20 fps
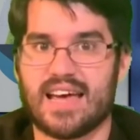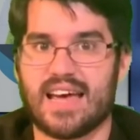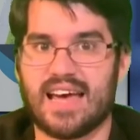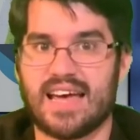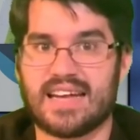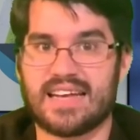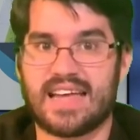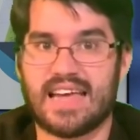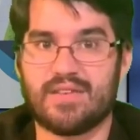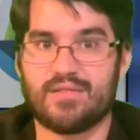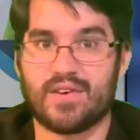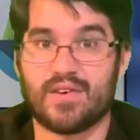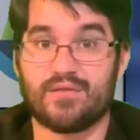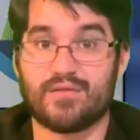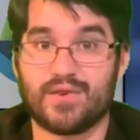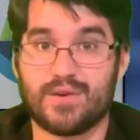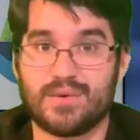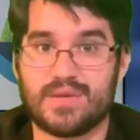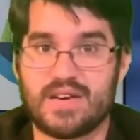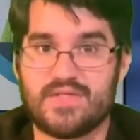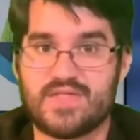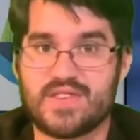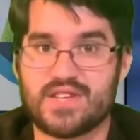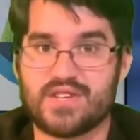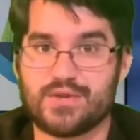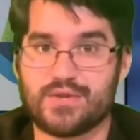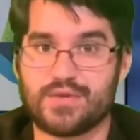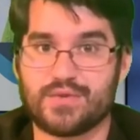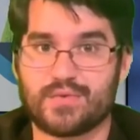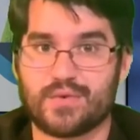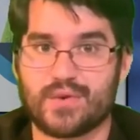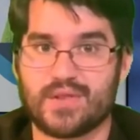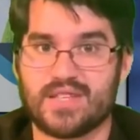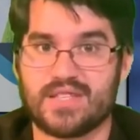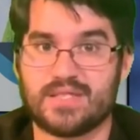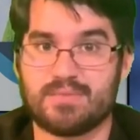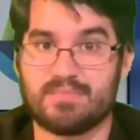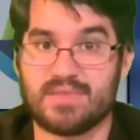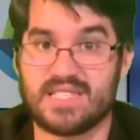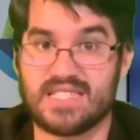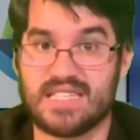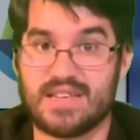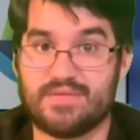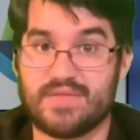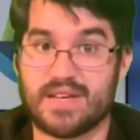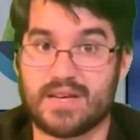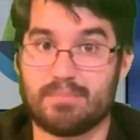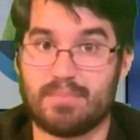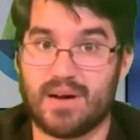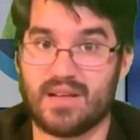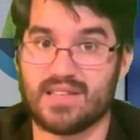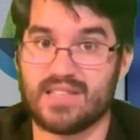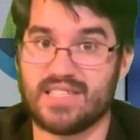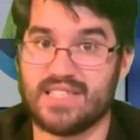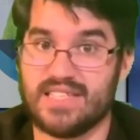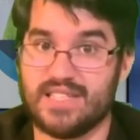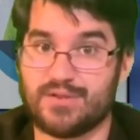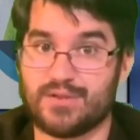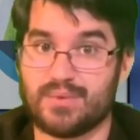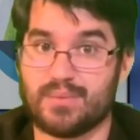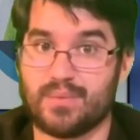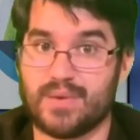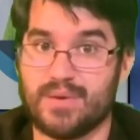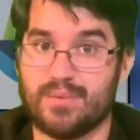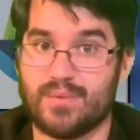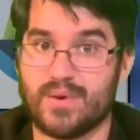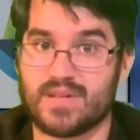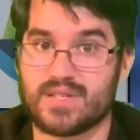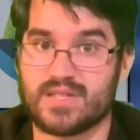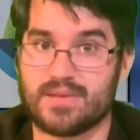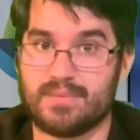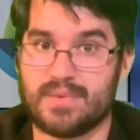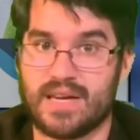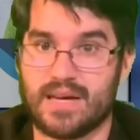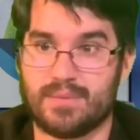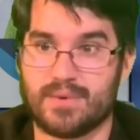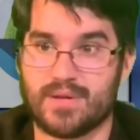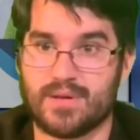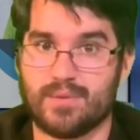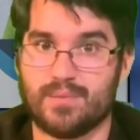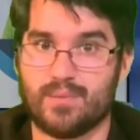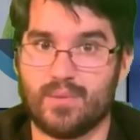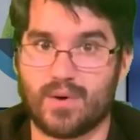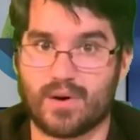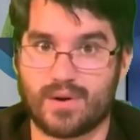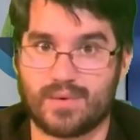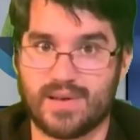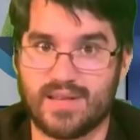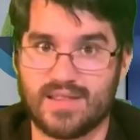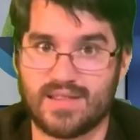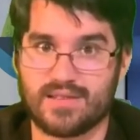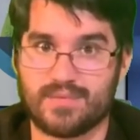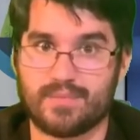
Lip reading: and gave a few definitions for the specific polyhedron we want to be able to work with.